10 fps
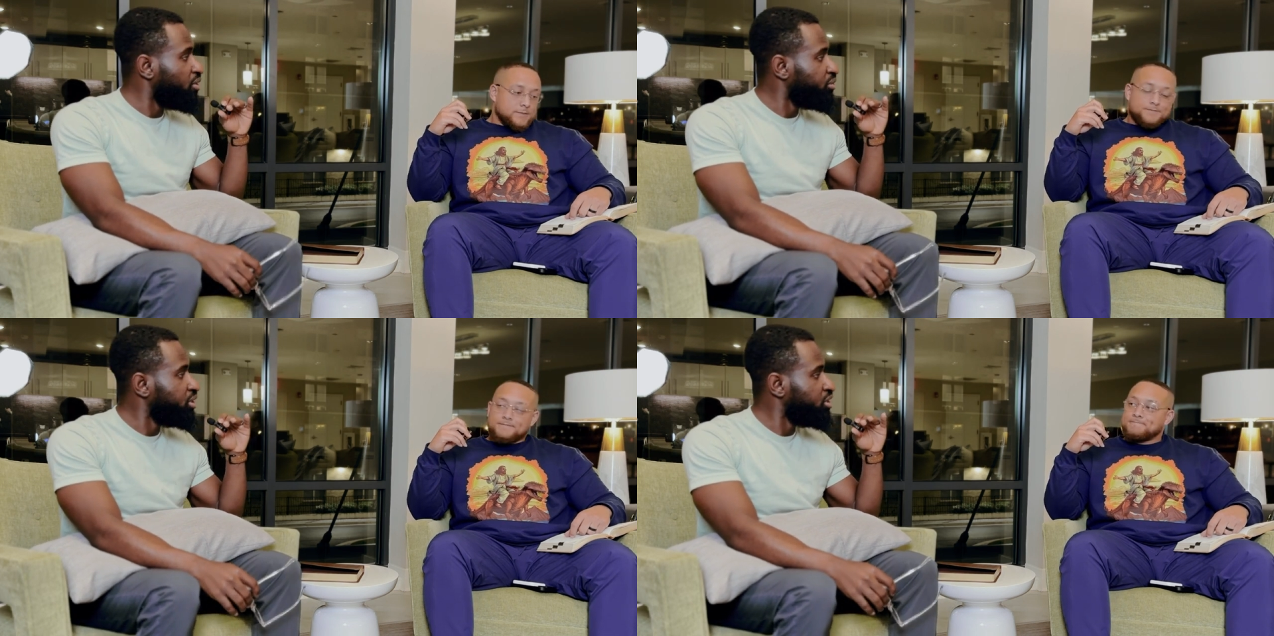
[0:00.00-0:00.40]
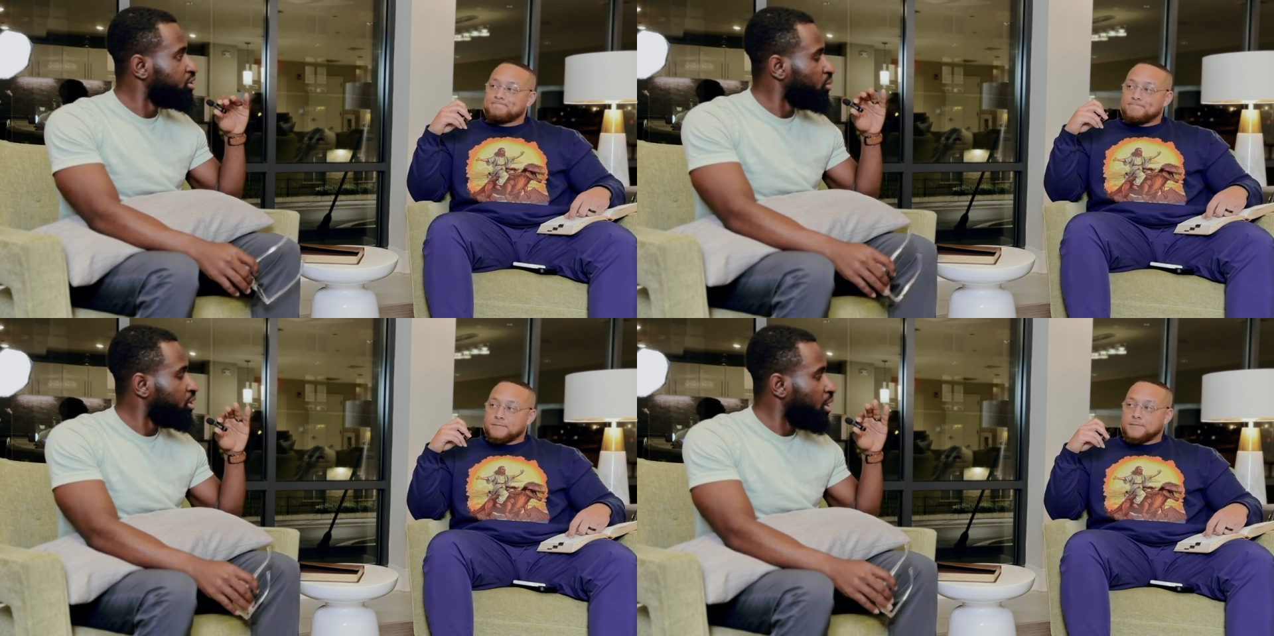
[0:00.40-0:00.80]
Speaker 1: I really
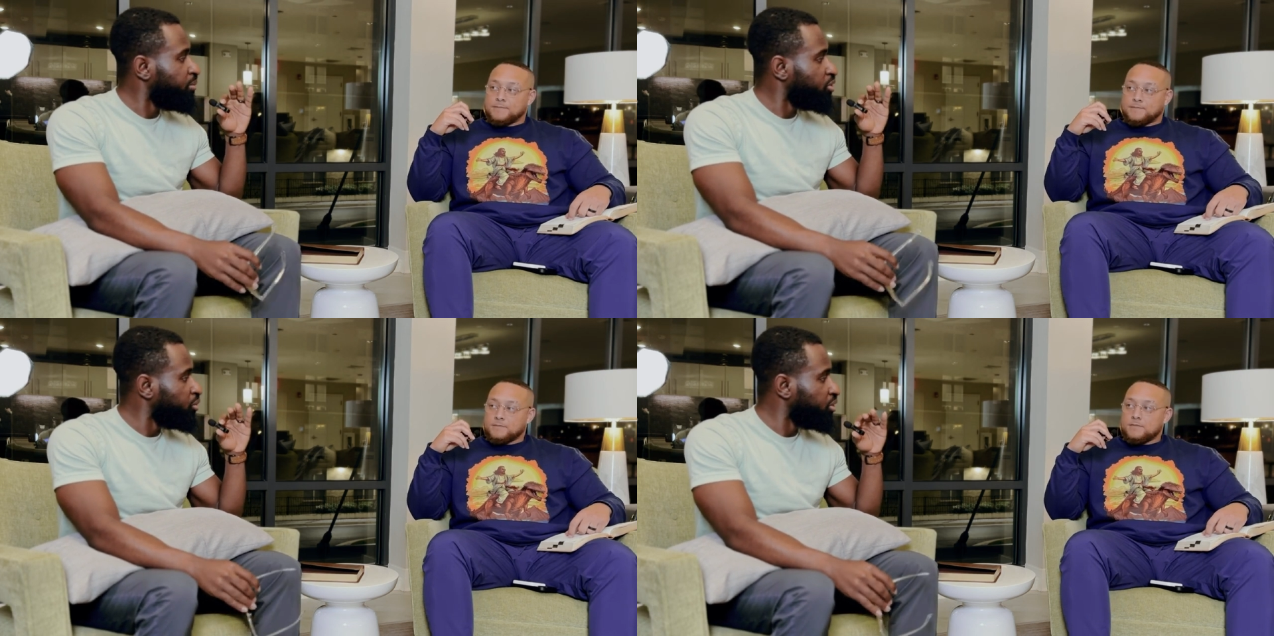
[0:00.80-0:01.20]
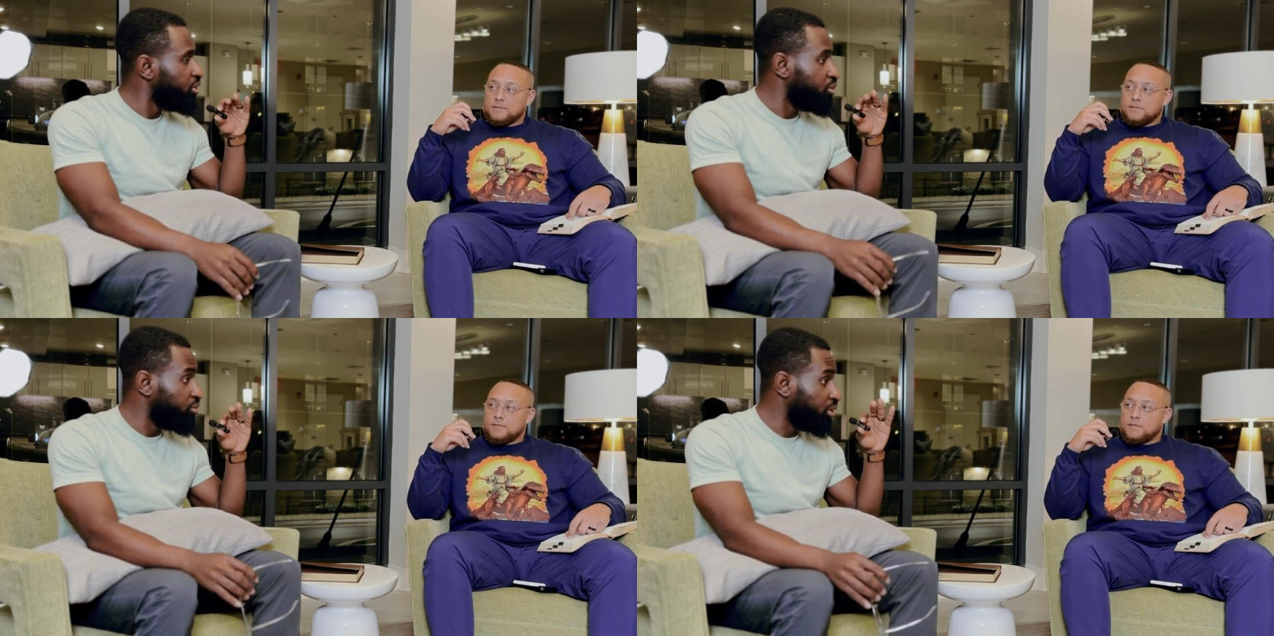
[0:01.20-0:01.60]
just want an opportunity
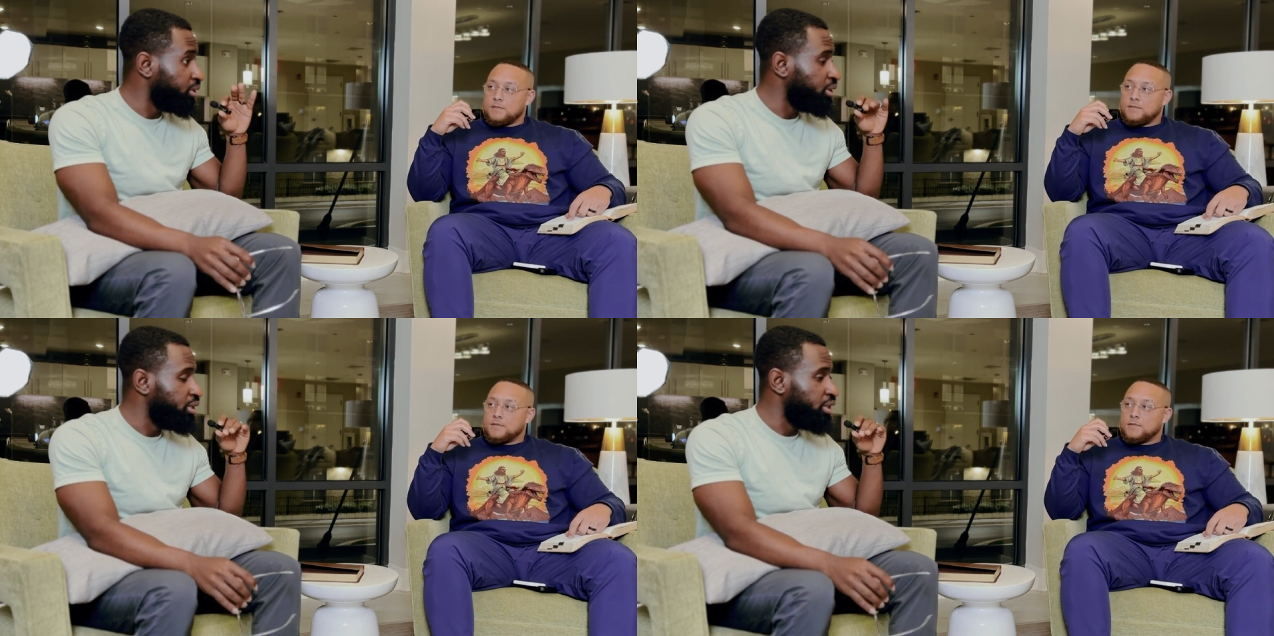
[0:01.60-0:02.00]
to really